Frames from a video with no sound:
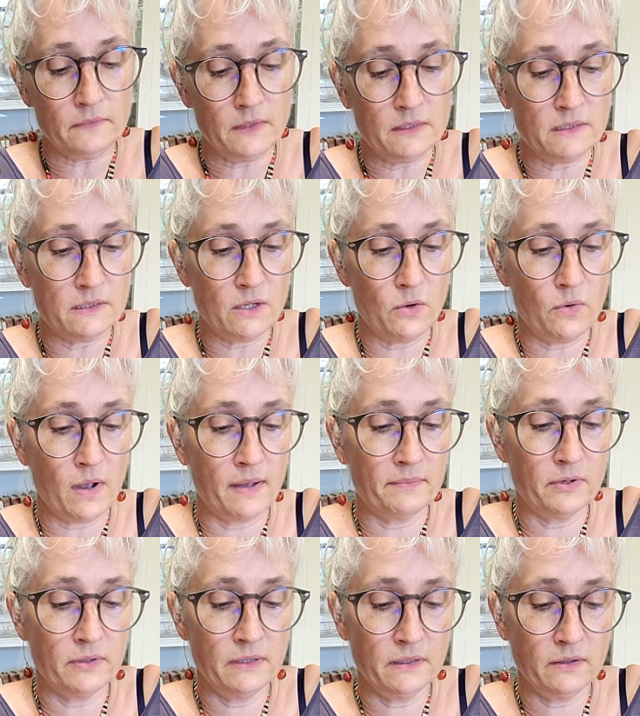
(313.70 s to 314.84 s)
So I'm
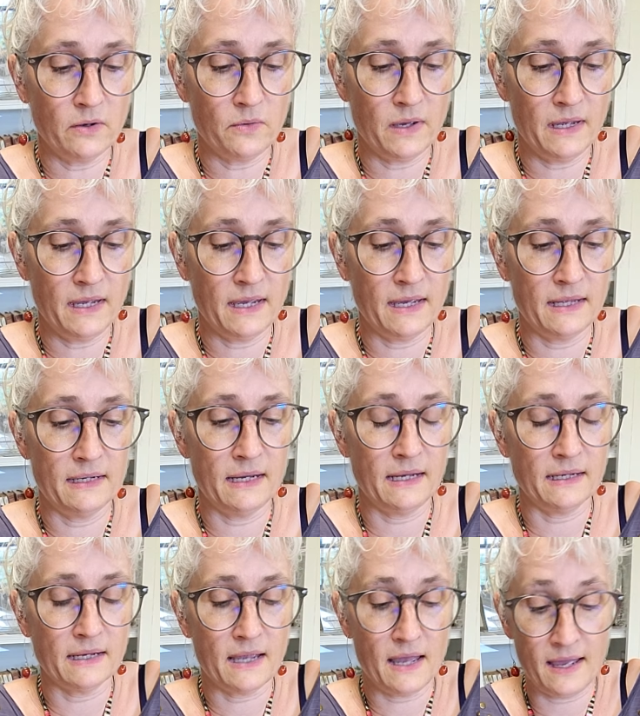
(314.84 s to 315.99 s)
gonna go ahead
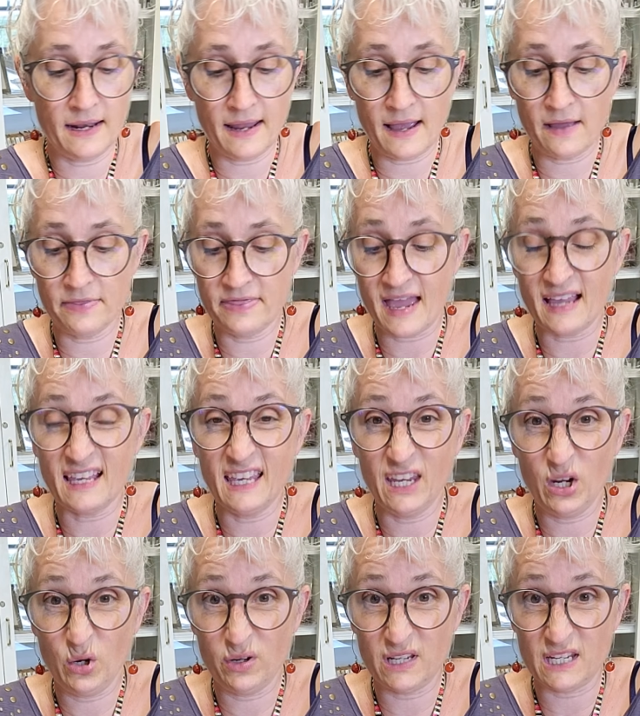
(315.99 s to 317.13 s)
and cut out that
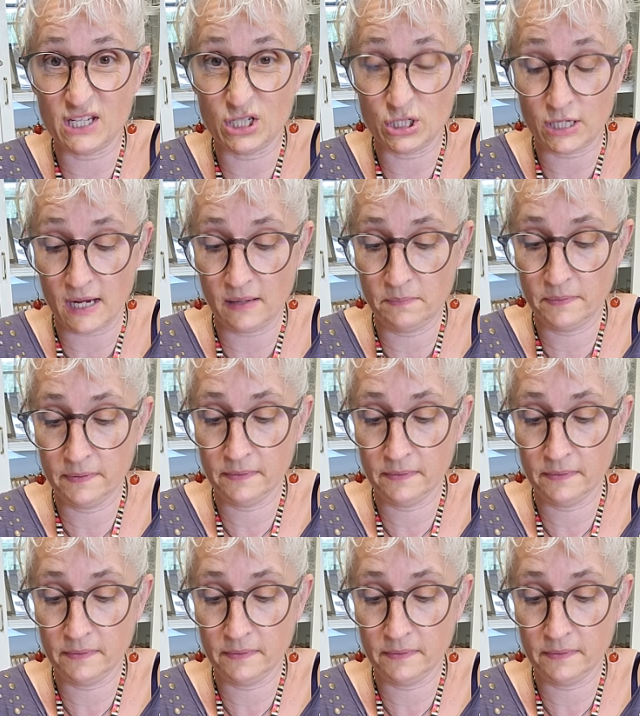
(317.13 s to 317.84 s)
carroty shape.